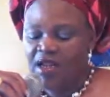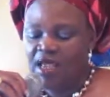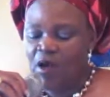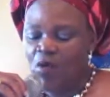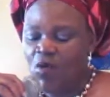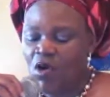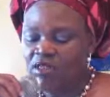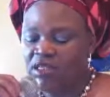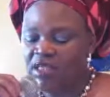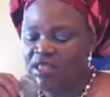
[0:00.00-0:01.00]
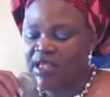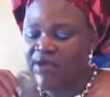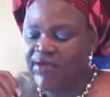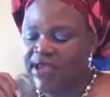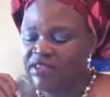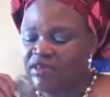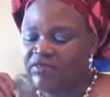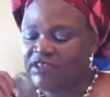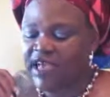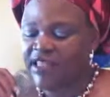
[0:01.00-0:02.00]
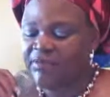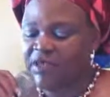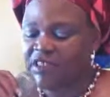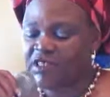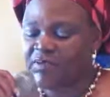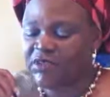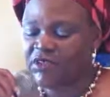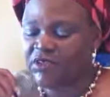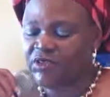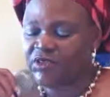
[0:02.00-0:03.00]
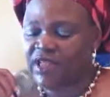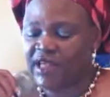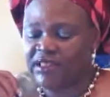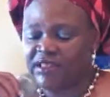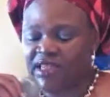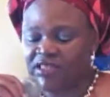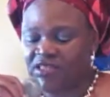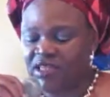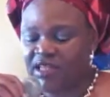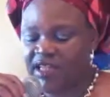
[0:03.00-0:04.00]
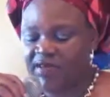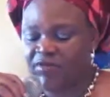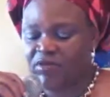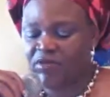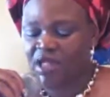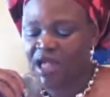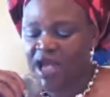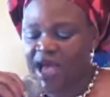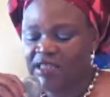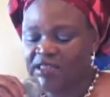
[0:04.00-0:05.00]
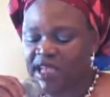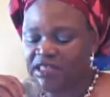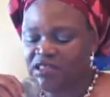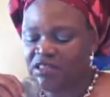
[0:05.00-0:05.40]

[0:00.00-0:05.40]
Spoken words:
The award in the areas of child participation at the national level and child